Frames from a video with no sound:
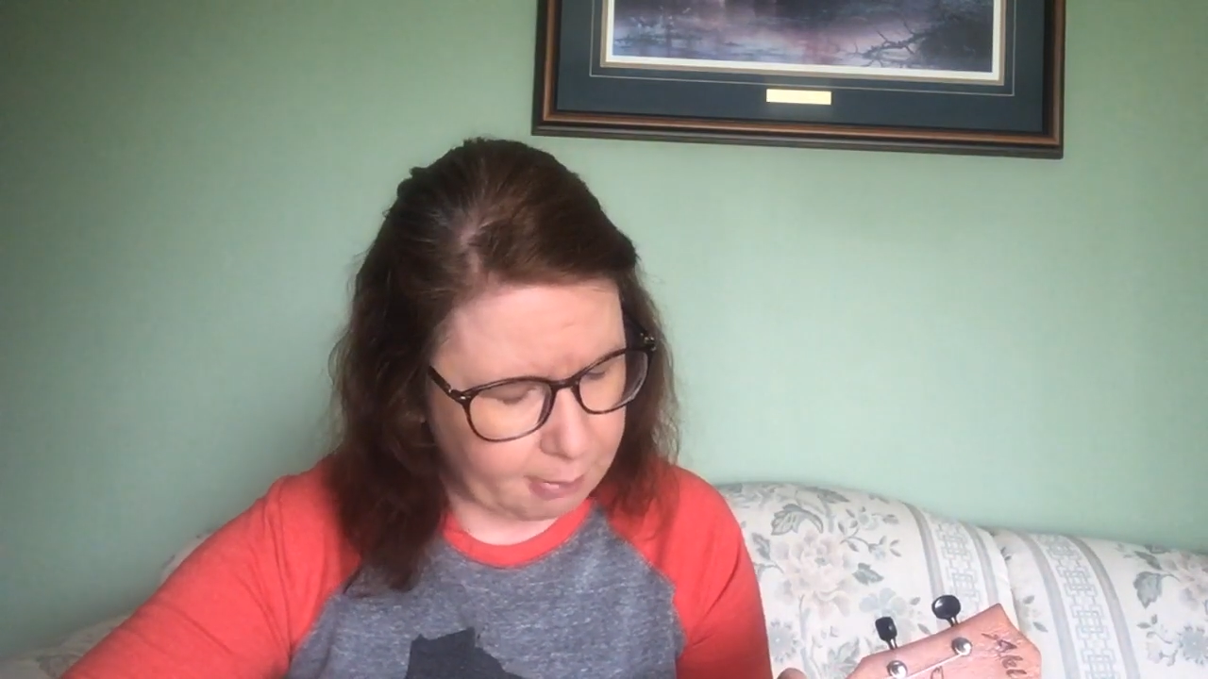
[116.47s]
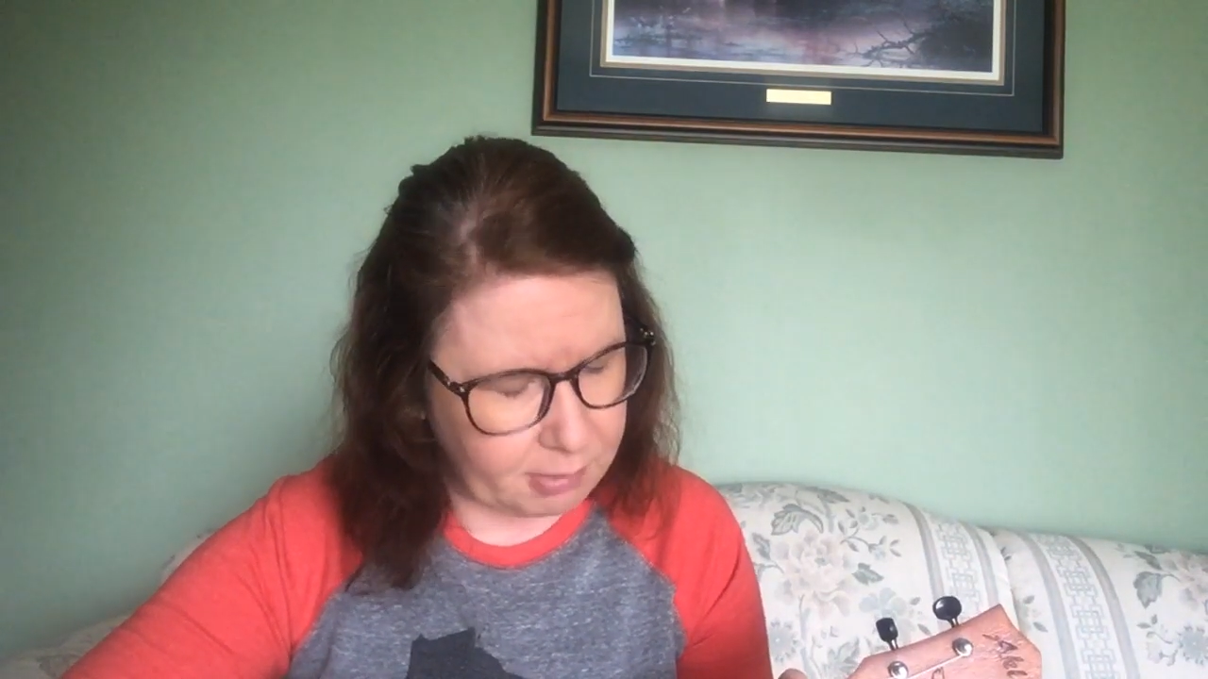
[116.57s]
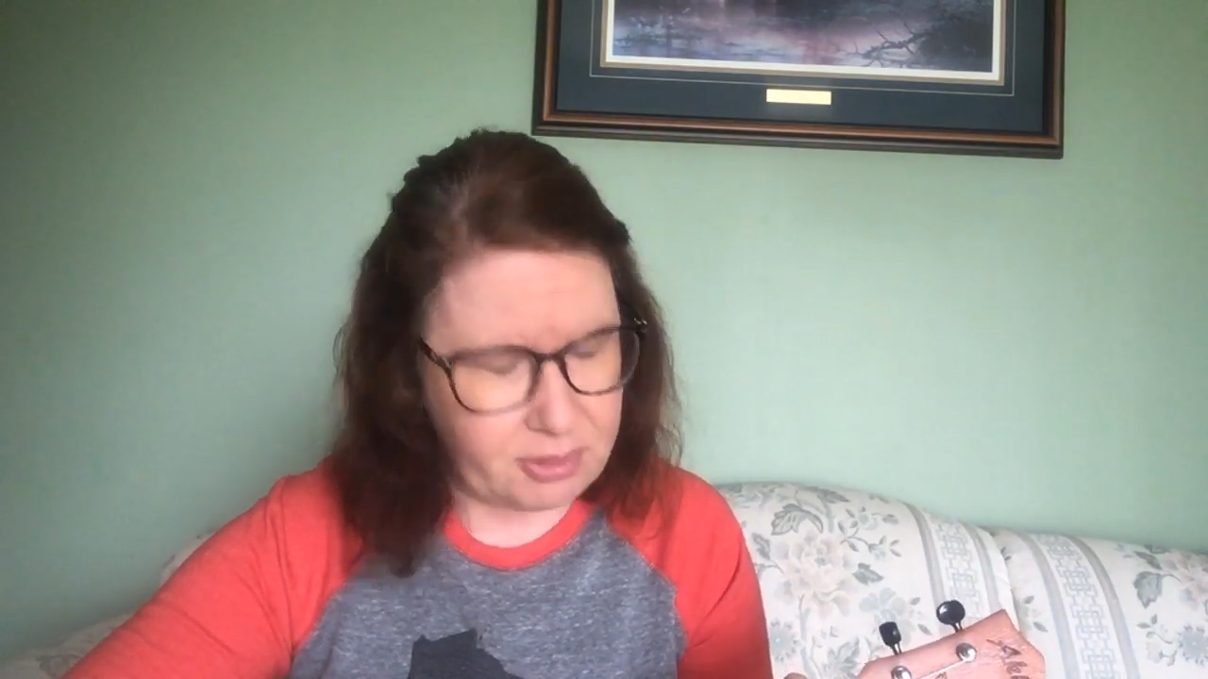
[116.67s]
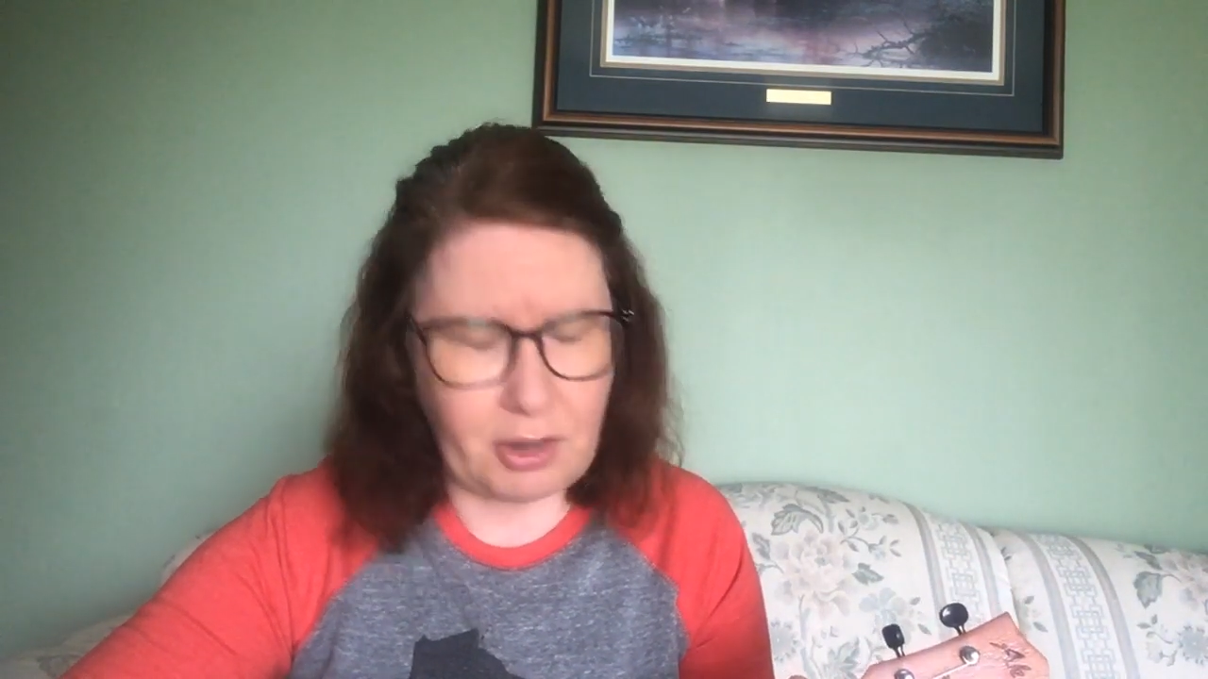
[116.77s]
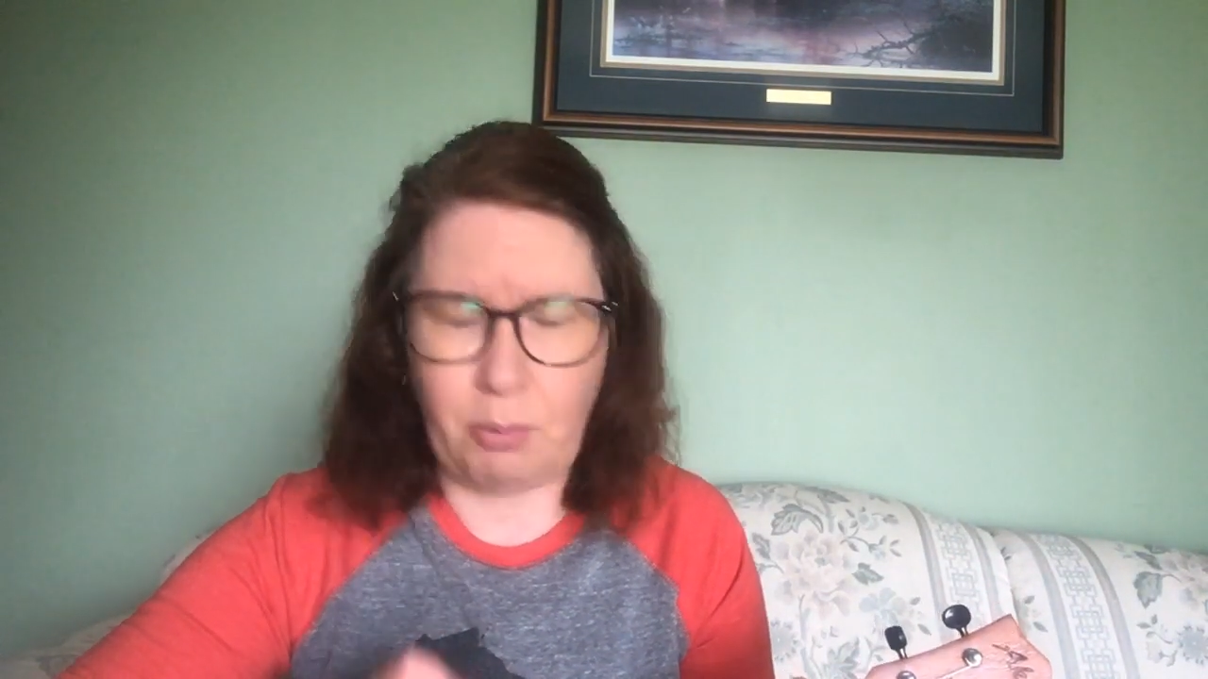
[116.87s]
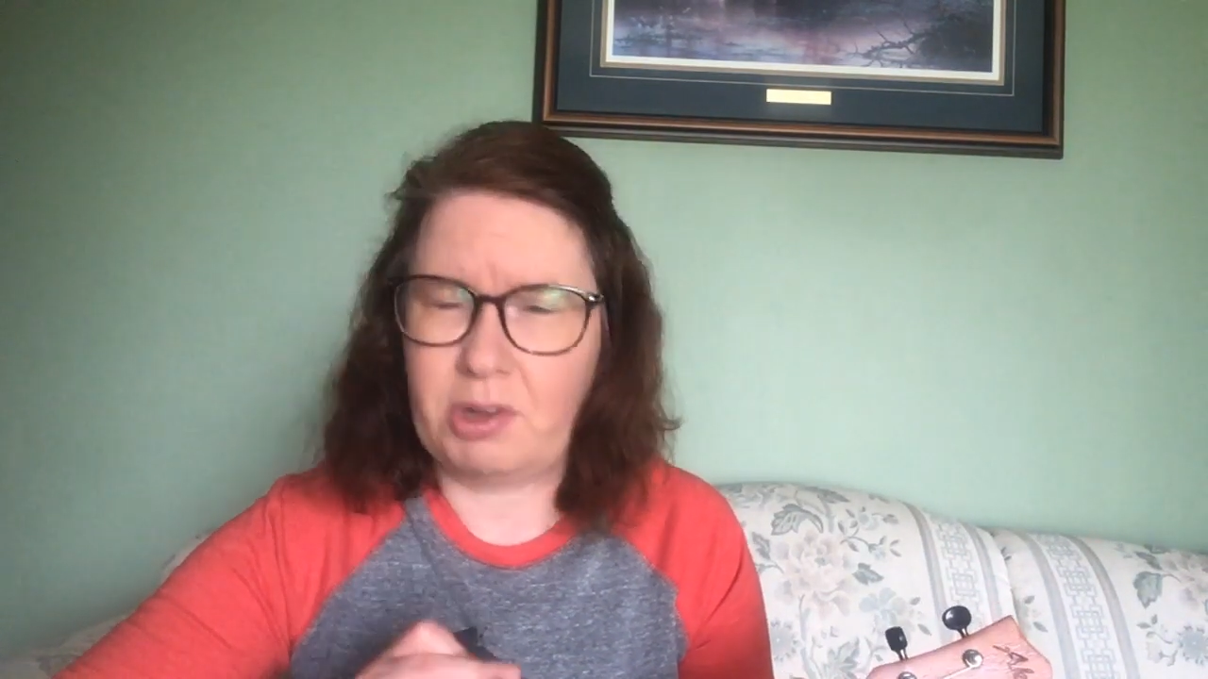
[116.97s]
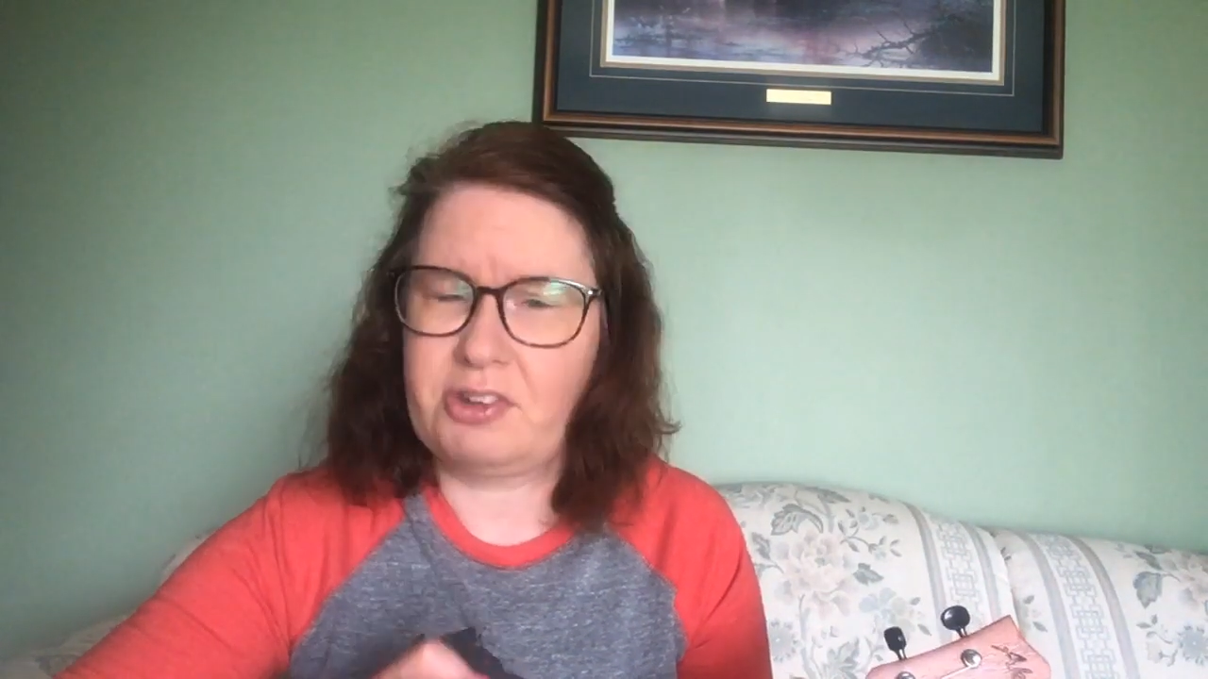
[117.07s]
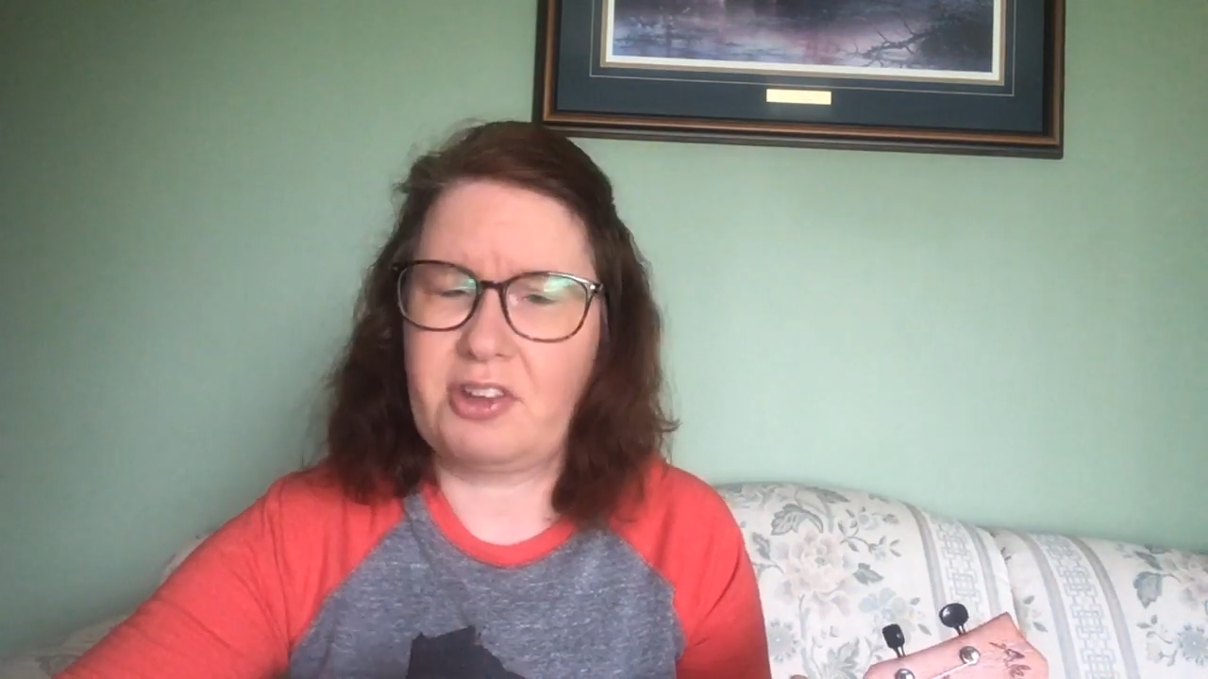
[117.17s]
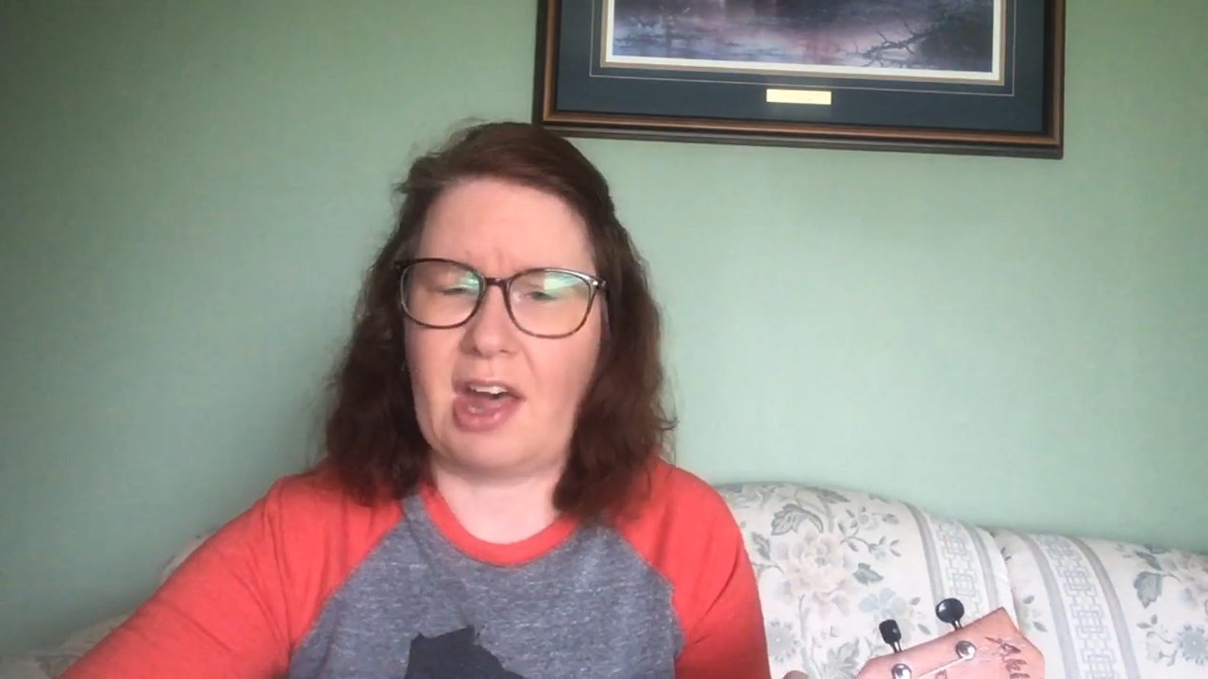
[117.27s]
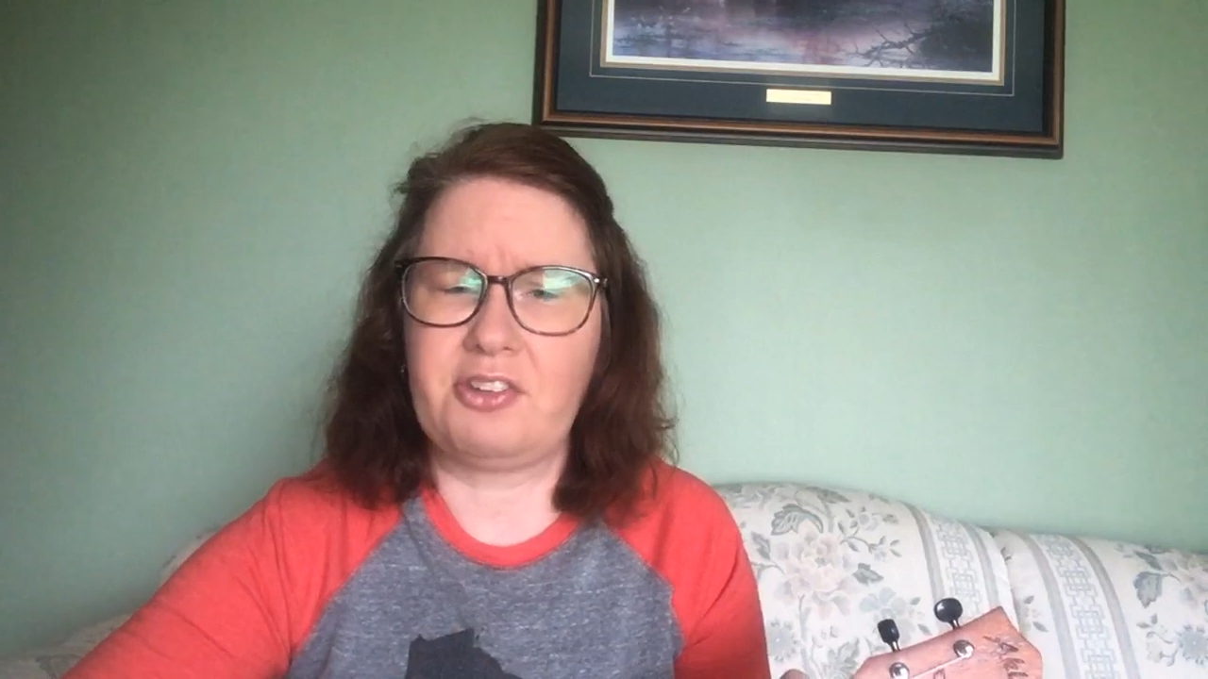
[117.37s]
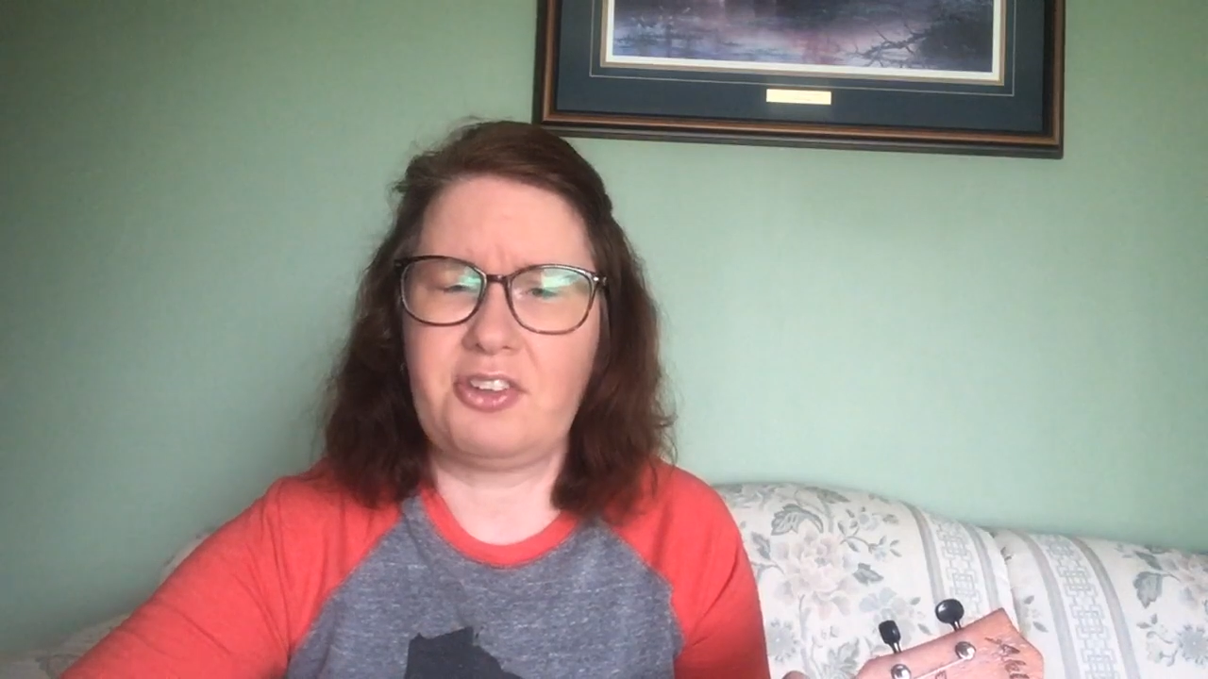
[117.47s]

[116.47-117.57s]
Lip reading: So I'll